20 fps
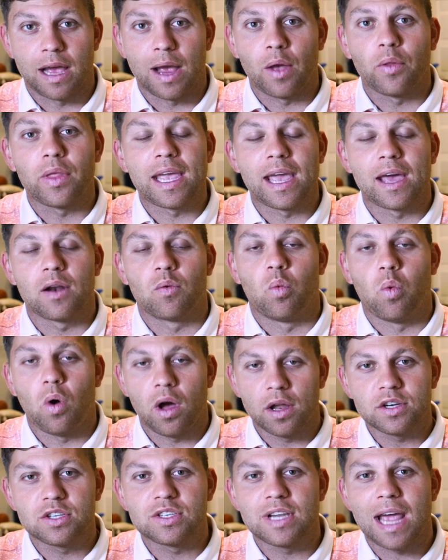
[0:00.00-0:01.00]
I only had
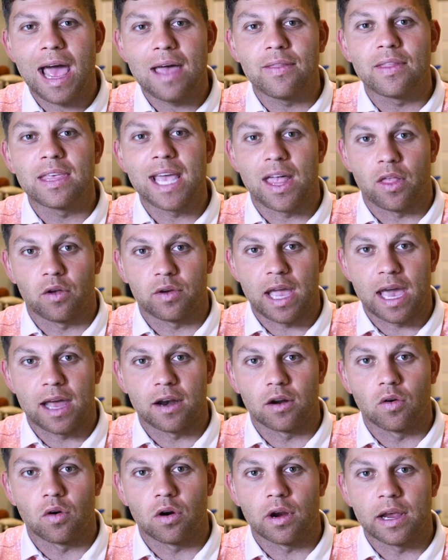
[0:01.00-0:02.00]
1 shot in the yellow
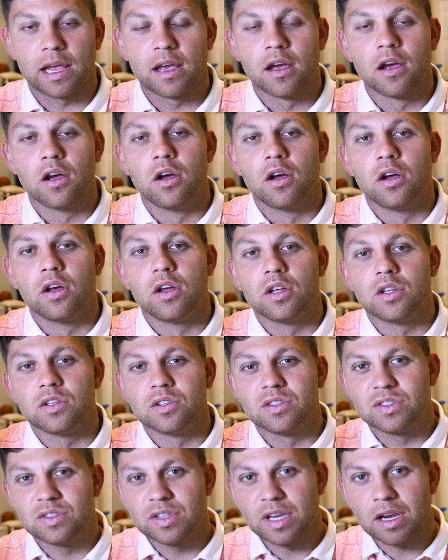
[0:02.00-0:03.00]
category,
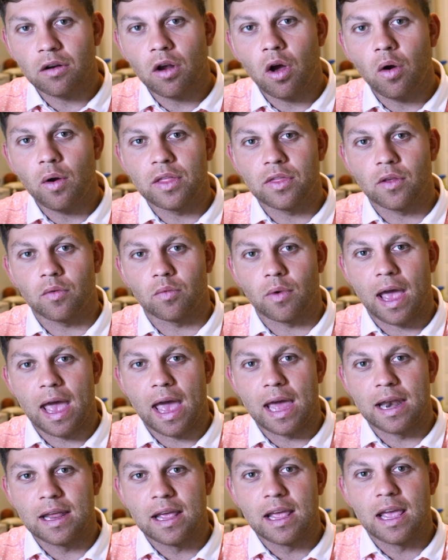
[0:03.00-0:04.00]
0 in the
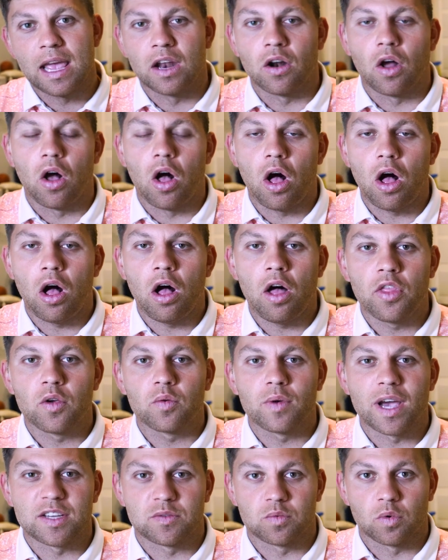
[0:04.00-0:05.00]
red, and all the
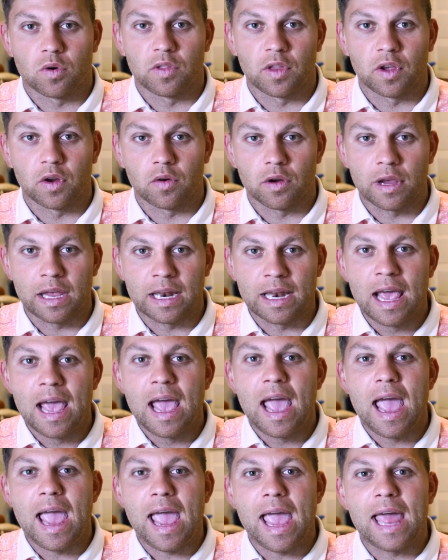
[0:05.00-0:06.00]
rest were in the green.
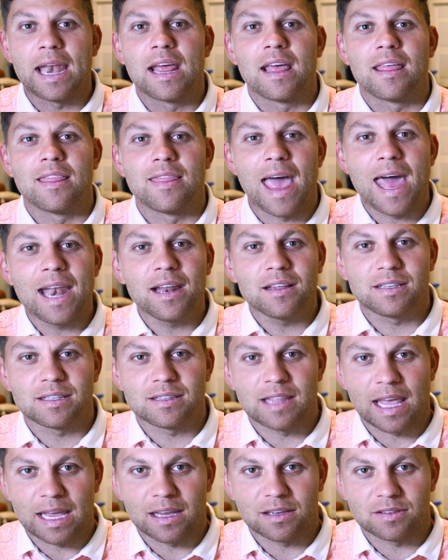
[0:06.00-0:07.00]
And that is
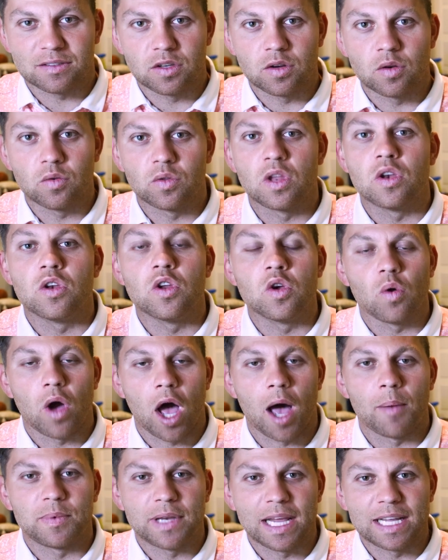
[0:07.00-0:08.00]
thanks to the new
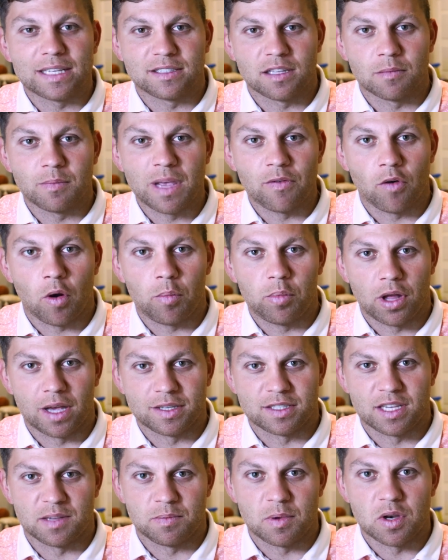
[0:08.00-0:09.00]
updates the Mevo
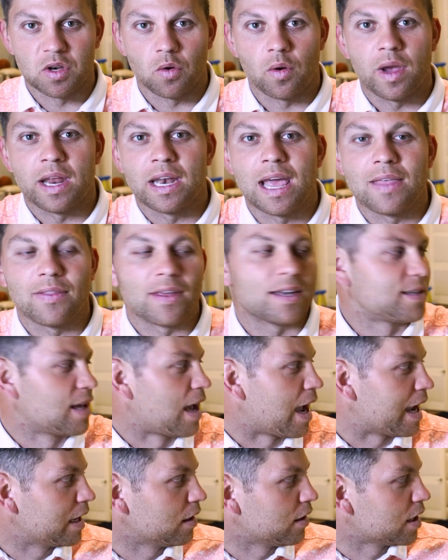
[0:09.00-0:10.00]
Plus has been doing and the
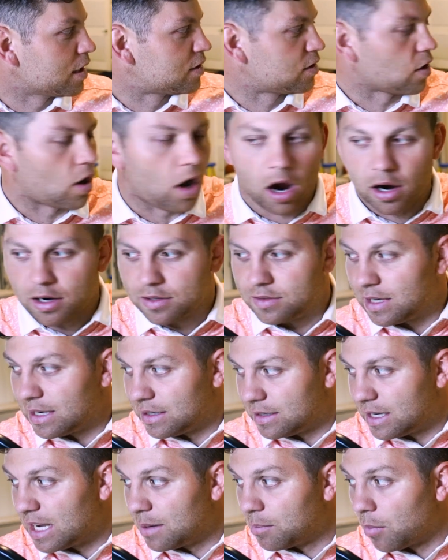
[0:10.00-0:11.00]
Titleist
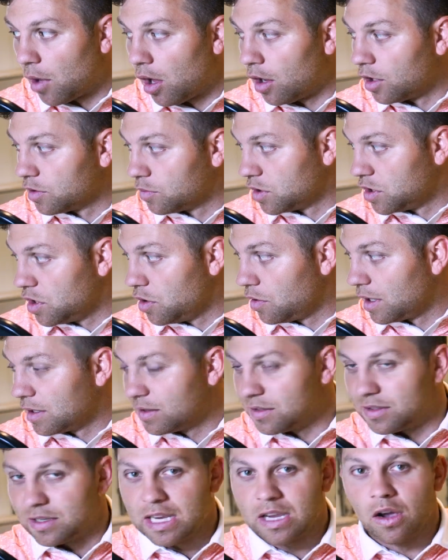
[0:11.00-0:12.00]
RCT Balls, which you can
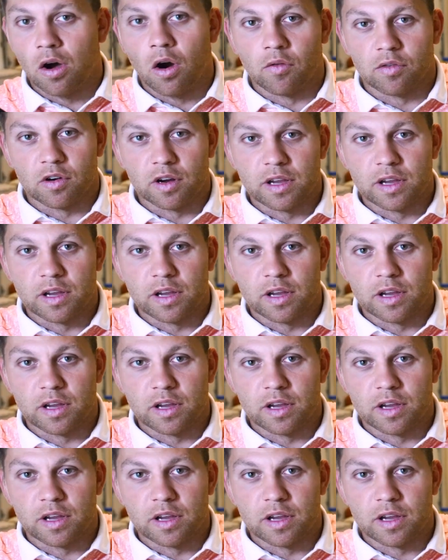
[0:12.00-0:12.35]
see over